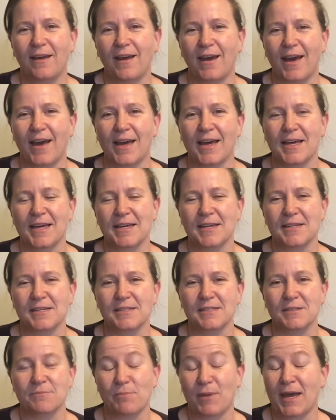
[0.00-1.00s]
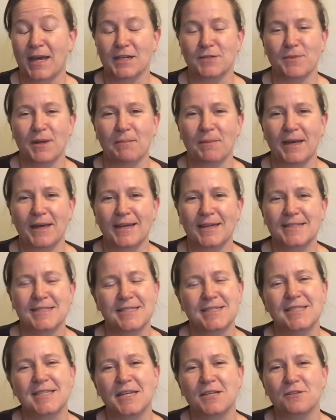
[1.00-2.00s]
and packed my bags
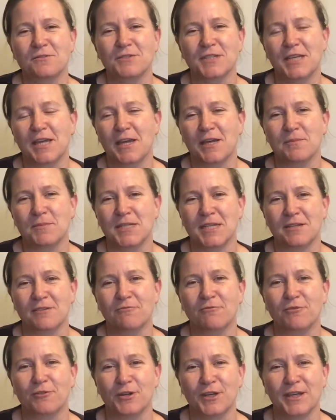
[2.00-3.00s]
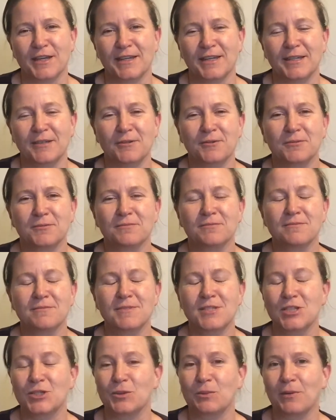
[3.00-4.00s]
and set off to Cape Town for a year
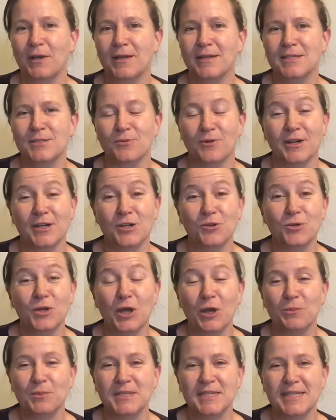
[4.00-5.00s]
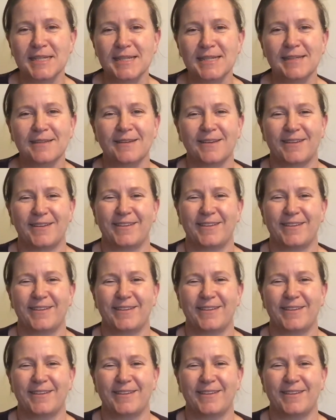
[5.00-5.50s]
to a place where I knew nobody.